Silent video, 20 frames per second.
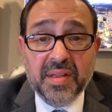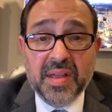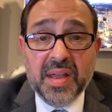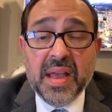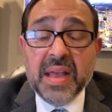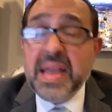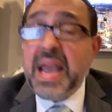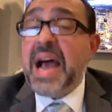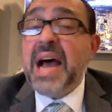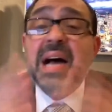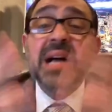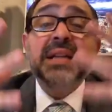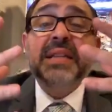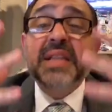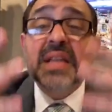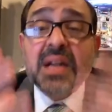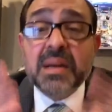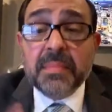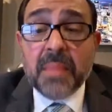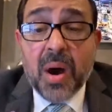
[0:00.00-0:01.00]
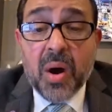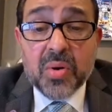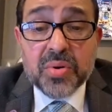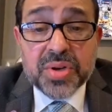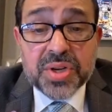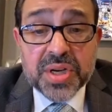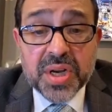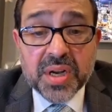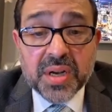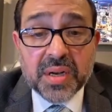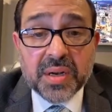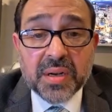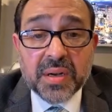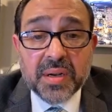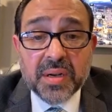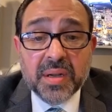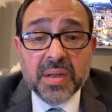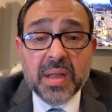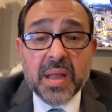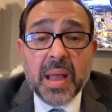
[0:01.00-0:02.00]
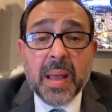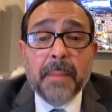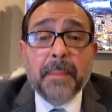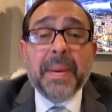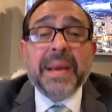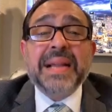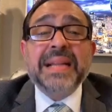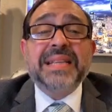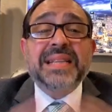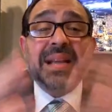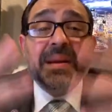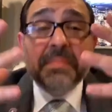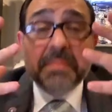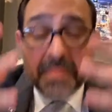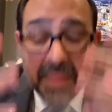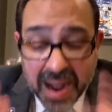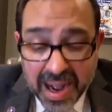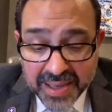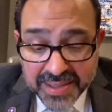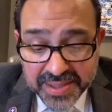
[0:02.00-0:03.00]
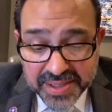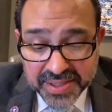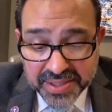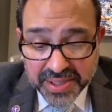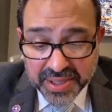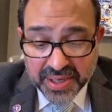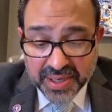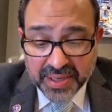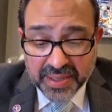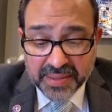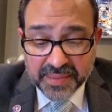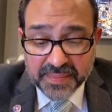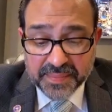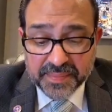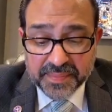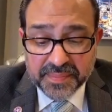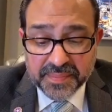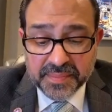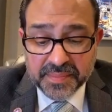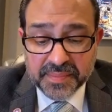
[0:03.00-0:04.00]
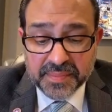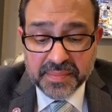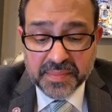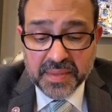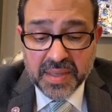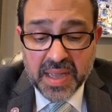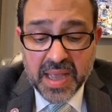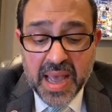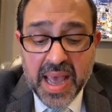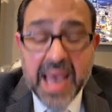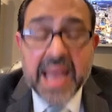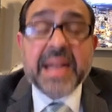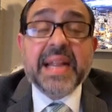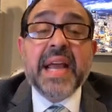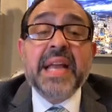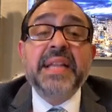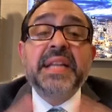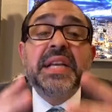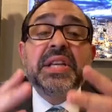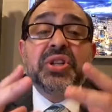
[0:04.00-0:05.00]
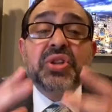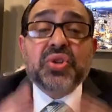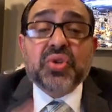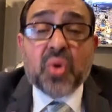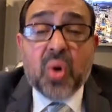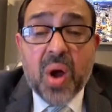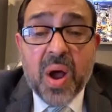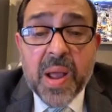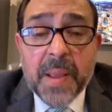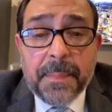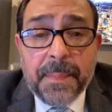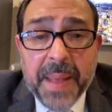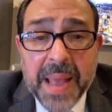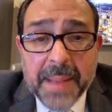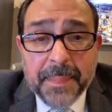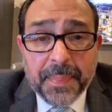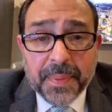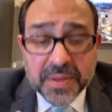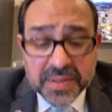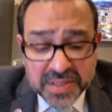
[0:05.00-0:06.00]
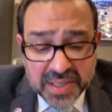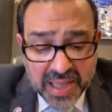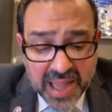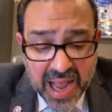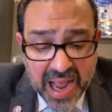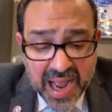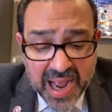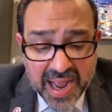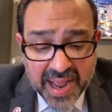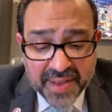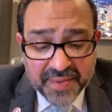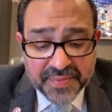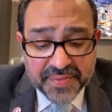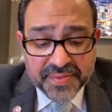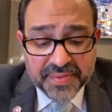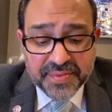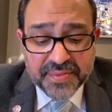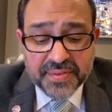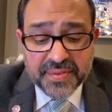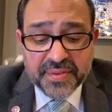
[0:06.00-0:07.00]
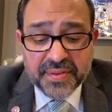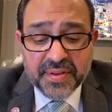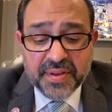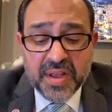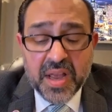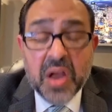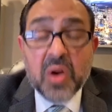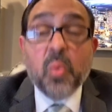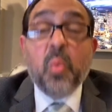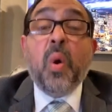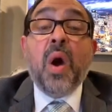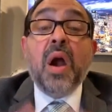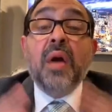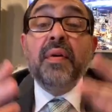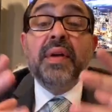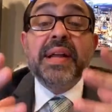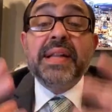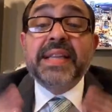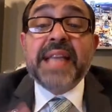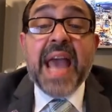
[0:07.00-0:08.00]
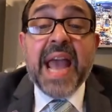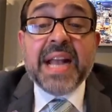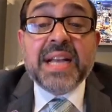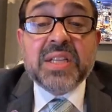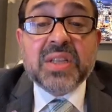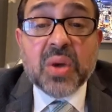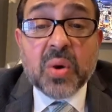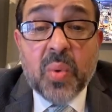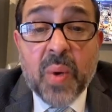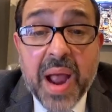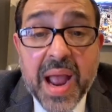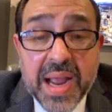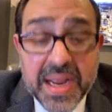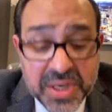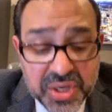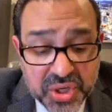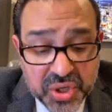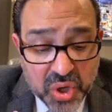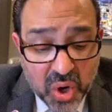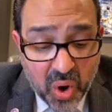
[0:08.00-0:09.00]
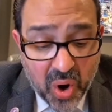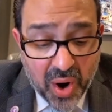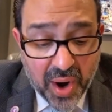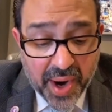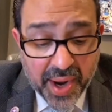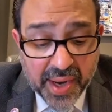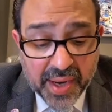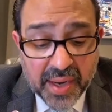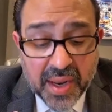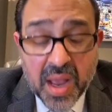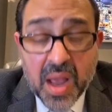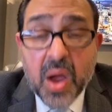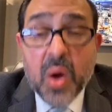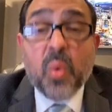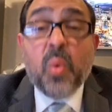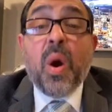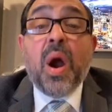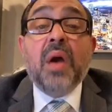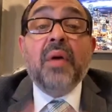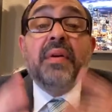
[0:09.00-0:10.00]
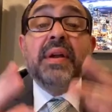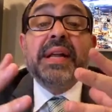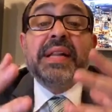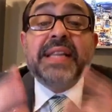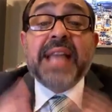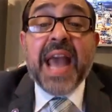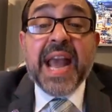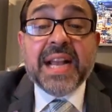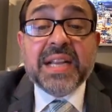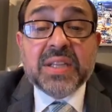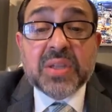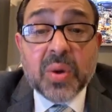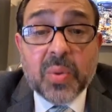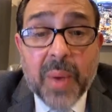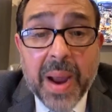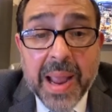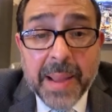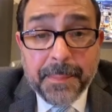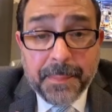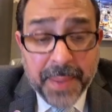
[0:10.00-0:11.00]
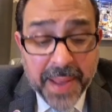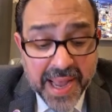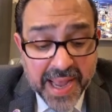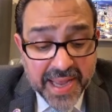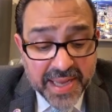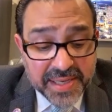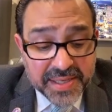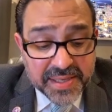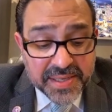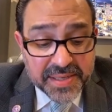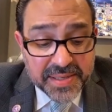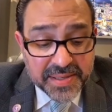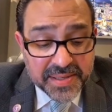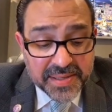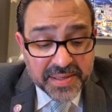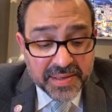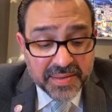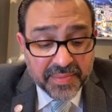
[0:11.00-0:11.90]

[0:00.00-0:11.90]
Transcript: Yeah, it's an emotion, but it's a monster. It can destroy people's lives. Worry takes away joy. Worry takes away peace.